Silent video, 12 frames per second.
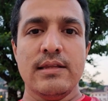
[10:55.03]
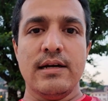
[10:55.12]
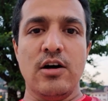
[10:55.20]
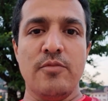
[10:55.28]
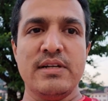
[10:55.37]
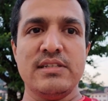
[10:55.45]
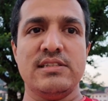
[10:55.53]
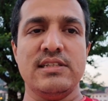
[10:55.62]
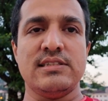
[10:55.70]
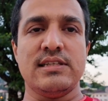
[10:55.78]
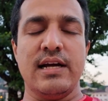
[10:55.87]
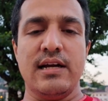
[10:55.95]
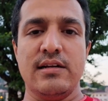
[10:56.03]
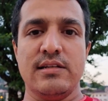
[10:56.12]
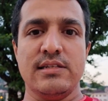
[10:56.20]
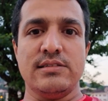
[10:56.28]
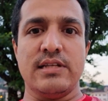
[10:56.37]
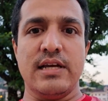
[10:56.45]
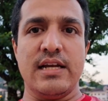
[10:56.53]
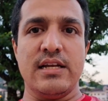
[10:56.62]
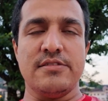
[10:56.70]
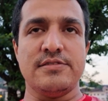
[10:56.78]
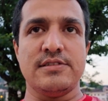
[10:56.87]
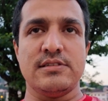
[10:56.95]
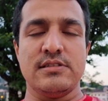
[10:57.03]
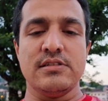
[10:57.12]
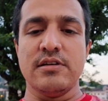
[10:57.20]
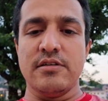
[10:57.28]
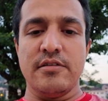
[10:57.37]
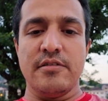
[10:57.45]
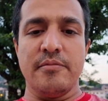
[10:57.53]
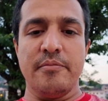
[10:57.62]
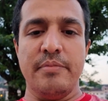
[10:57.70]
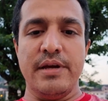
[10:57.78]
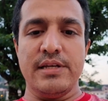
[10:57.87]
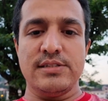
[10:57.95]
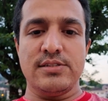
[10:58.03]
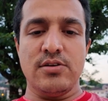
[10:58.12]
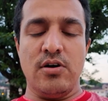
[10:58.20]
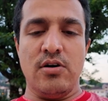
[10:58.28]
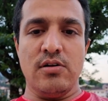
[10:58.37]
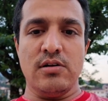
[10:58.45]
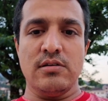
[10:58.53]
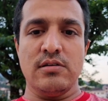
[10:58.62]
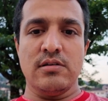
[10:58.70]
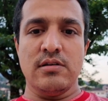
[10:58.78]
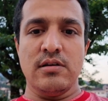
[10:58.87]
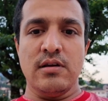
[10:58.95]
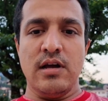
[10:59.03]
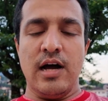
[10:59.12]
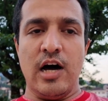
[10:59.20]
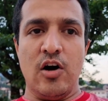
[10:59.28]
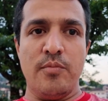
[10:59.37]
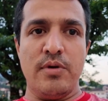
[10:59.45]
The governments decide these tariffs based on how